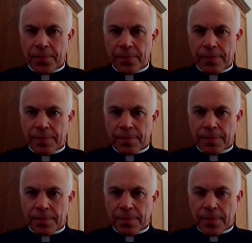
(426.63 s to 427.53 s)

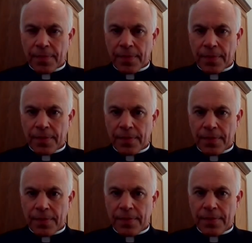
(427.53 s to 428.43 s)

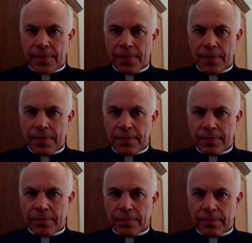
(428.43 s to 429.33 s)

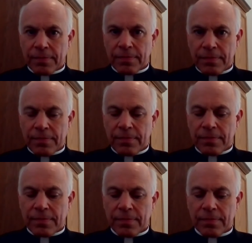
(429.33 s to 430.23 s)

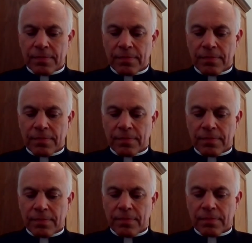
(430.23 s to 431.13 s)

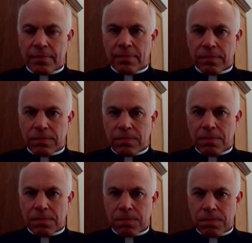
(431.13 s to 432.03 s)

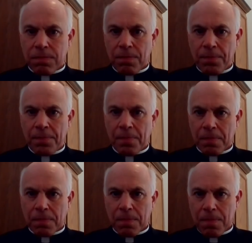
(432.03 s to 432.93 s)

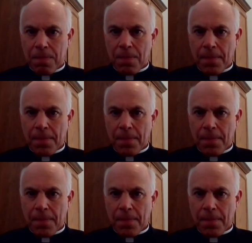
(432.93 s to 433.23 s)
[no speech]